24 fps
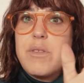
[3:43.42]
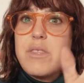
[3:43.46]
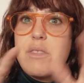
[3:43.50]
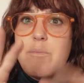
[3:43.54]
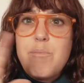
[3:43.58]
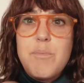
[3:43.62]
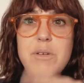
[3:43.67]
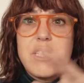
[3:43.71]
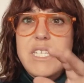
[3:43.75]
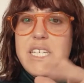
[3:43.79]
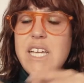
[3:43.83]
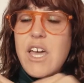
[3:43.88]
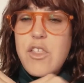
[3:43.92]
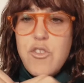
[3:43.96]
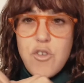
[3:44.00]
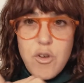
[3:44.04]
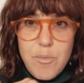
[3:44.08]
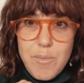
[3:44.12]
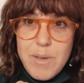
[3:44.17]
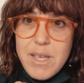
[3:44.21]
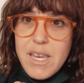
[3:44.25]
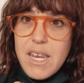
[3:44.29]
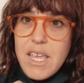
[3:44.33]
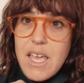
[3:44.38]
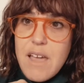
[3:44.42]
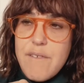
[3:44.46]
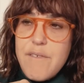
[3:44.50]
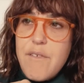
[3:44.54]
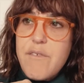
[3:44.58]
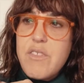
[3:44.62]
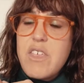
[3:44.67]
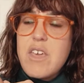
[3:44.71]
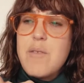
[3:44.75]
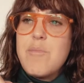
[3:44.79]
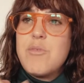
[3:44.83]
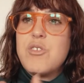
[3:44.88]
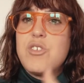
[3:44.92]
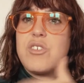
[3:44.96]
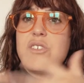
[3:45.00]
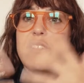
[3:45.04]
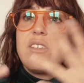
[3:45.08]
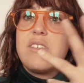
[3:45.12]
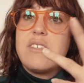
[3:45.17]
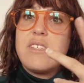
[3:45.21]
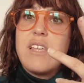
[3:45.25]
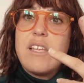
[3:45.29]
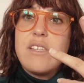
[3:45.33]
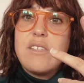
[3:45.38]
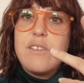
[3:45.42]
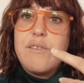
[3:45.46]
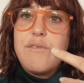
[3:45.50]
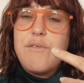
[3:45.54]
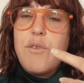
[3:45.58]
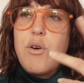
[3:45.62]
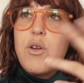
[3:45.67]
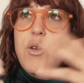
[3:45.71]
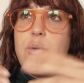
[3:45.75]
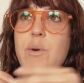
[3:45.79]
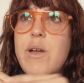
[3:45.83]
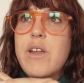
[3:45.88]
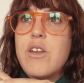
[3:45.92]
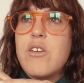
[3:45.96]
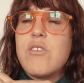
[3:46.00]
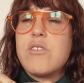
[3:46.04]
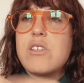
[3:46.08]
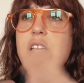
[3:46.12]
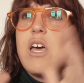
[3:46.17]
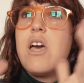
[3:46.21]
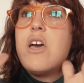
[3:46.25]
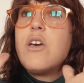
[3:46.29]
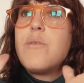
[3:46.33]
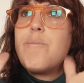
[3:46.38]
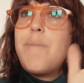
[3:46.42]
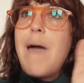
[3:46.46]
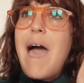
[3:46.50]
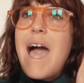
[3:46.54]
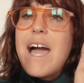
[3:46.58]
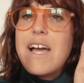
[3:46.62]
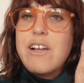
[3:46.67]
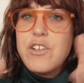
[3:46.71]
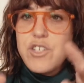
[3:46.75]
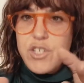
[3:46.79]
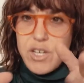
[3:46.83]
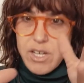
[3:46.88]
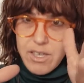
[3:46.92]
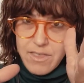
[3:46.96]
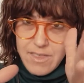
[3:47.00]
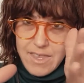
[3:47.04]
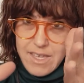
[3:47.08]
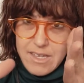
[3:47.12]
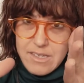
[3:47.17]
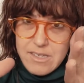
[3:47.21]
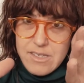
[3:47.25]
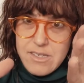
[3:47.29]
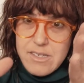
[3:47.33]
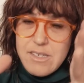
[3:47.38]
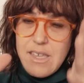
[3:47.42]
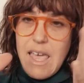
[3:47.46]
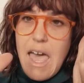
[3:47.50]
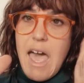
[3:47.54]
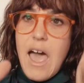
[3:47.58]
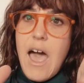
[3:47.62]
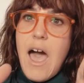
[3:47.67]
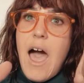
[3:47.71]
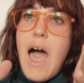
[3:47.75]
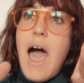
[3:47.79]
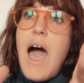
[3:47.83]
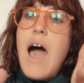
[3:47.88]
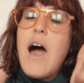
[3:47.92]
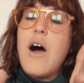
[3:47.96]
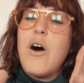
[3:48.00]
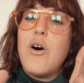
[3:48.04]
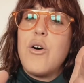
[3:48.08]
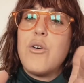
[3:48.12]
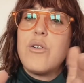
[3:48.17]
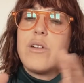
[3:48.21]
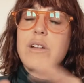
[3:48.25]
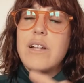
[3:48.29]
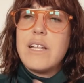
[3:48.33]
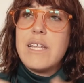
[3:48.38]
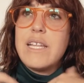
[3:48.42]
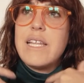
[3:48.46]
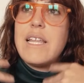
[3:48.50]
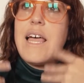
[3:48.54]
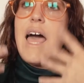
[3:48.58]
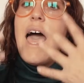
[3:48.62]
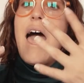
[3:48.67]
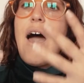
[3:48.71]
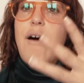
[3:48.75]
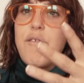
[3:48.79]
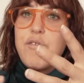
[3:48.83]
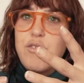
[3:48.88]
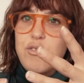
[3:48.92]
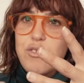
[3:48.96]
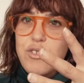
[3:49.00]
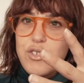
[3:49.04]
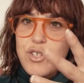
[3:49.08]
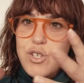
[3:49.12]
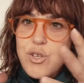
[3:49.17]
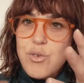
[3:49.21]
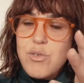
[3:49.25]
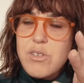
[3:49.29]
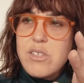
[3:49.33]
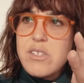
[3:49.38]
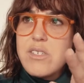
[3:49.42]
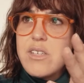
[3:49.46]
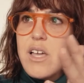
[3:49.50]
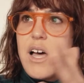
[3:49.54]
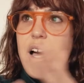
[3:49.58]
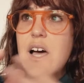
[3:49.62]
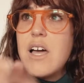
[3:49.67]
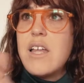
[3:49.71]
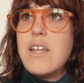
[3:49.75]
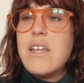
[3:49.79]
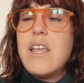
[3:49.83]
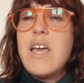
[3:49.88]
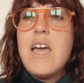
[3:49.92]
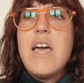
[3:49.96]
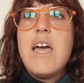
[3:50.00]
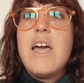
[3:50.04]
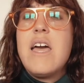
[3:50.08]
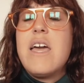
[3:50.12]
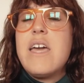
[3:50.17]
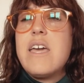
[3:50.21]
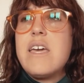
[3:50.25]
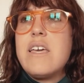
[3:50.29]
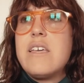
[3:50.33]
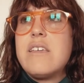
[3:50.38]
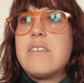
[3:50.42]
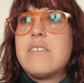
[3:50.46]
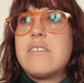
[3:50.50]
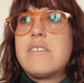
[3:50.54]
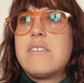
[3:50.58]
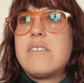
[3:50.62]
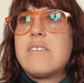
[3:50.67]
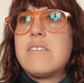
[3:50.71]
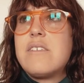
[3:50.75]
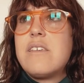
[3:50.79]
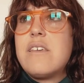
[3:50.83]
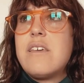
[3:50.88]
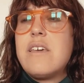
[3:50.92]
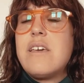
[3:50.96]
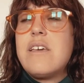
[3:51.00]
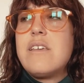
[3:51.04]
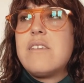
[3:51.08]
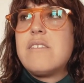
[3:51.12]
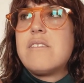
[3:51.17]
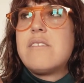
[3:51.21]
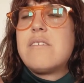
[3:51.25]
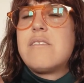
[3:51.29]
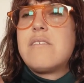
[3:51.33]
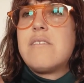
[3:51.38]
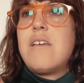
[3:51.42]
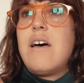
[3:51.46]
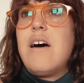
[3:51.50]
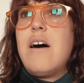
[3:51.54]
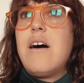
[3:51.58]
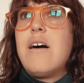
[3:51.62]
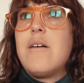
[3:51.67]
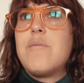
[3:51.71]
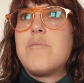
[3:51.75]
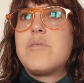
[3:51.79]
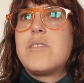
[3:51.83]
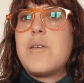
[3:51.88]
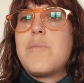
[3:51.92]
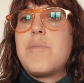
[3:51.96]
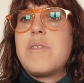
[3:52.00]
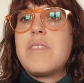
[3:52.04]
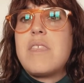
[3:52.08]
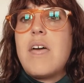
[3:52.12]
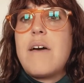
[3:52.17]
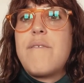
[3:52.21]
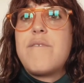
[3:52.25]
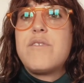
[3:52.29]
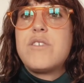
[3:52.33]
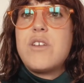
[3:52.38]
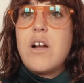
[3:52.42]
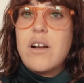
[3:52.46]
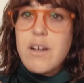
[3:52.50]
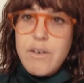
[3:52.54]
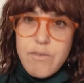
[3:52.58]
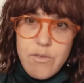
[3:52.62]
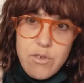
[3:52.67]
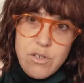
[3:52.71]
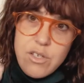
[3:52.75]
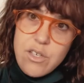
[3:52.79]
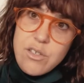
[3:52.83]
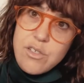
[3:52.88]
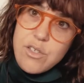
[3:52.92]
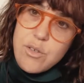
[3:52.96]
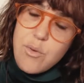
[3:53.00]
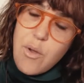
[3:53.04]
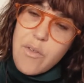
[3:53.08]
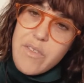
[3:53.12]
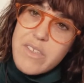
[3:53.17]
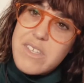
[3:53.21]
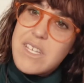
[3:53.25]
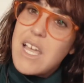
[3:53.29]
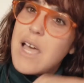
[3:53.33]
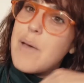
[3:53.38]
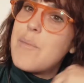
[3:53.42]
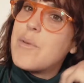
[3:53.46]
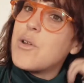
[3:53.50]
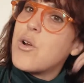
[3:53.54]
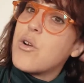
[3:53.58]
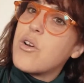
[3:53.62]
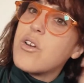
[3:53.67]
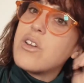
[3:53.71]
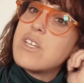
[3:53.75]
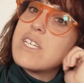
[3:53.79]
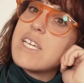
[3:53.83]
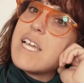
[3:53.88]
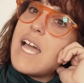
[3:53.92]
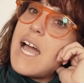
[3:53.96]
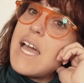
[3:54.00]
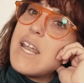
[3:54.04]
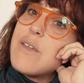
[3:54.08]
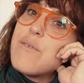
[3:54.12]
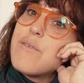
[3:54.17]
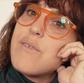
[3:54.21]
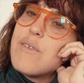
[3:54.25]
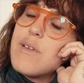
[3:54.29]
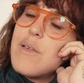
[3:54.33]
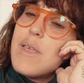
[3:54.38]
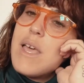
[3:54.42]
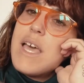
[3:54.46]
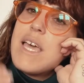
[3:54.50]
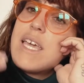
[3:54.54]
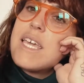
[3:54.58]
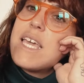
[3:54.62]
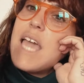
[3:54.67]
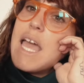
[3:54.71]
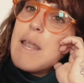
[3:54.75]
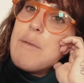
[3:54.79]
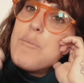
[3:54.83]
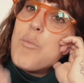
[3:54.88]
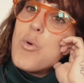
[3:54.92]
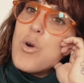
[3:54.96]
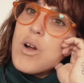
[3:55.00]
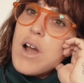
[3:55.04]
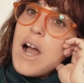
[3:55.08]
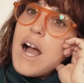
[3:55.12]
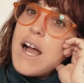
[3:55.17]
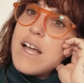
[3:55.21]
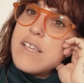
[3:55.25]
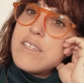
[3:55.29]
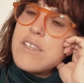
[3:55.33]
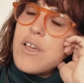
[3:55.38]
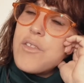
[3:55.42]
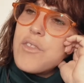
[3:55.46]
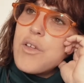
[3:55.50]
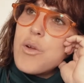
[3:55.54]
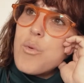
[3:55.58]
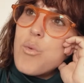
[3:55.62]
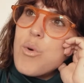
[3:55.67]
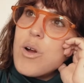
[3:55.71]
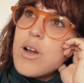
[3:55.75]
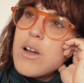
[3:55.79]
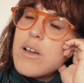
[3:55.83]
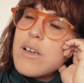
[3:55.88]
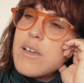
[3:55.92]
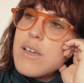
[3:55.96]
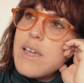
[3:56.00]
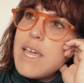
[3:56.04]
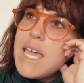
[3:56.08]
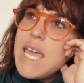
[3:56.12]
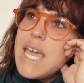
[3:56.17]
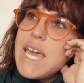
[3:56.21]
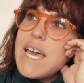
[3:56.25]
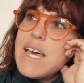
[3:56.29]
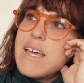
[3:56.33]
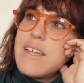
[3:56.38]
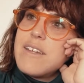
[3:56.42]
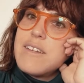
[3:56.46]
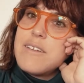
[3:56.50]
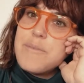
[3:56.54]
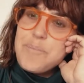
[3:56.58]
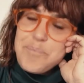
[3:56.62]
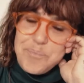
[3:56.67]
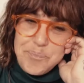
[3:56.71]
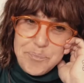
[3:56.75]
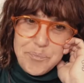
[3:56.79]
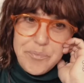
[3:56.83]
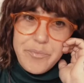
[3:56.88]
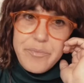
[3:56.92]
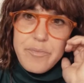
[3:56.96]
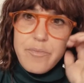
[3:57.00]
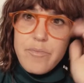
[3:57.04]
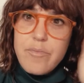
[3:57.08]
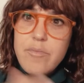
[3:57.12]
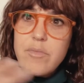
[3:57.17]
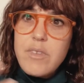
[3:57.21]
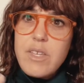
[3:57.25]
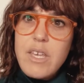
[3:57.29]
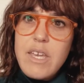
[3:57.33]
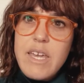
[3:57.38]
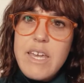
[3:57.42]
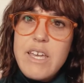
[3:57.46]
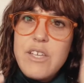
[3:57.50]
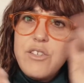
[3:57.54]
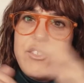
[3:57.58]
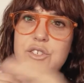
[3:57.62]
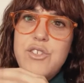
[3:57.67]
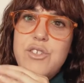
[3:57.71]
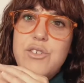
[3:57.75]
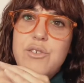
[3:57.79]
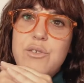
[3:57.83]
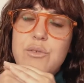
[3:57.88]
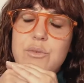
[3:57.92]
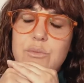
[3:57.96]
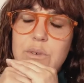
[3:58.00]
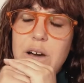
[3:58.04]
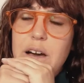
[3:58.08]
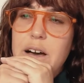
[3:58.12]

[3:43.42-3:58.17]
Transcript: put together a PDF of the images to send to photo editors. Packaging this out after the shoot is done is something that photographers can do all the time in order to kind of get more eyes on their work and to